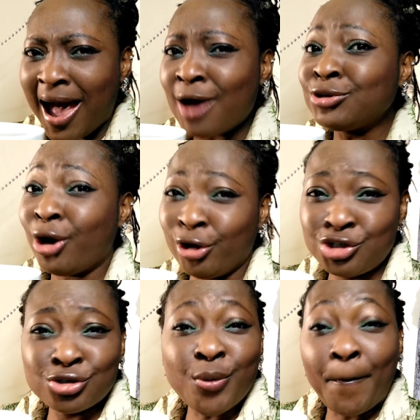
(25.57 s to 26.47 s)
I would urge
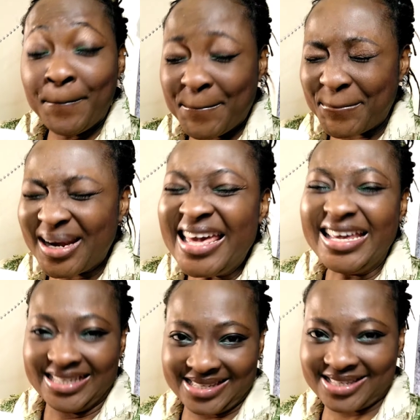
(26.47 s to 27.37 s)
you to
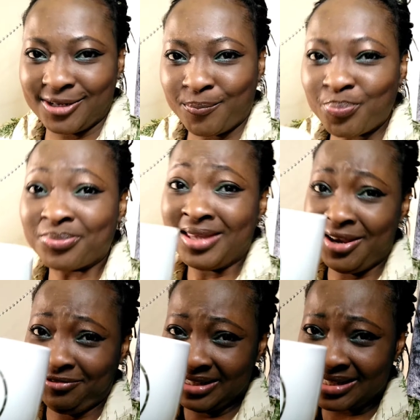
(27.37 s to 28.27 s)
please
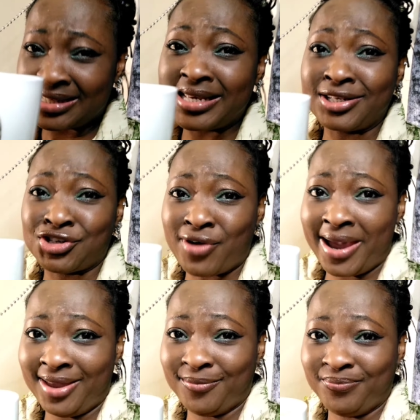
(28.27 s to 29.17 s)
give this tea a
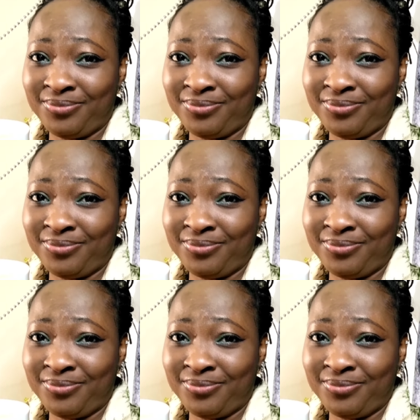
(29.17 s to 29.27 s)
try.